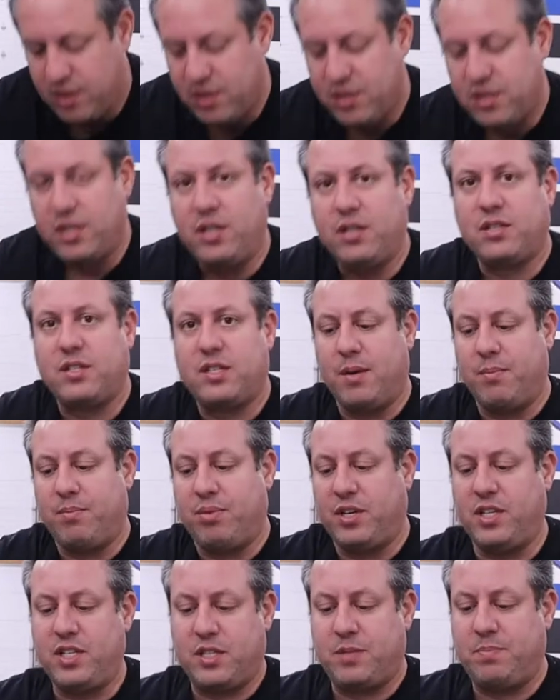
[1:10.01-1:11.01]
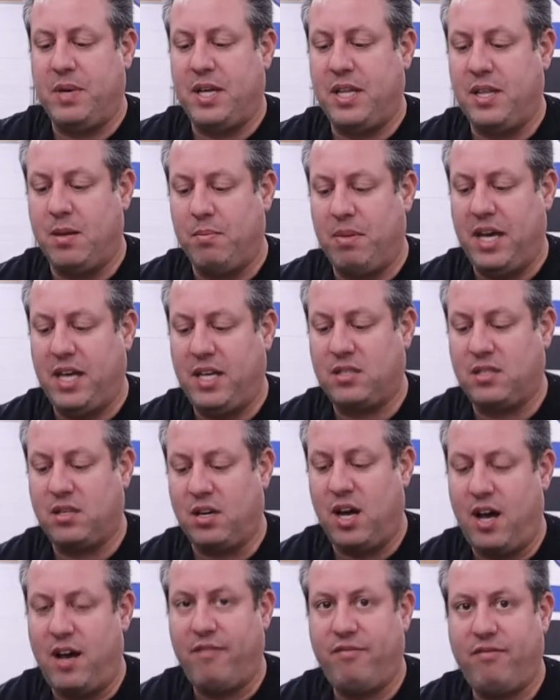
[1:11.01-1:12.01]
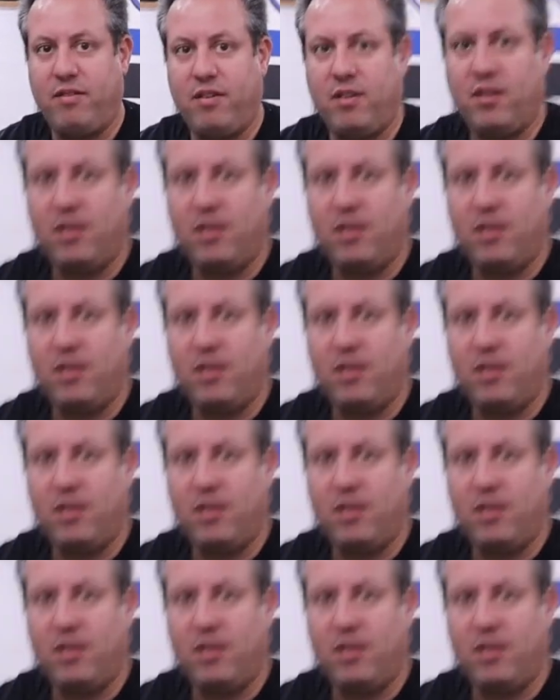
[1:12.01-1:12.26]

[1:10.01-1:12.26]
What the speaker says: So you simply spin the base off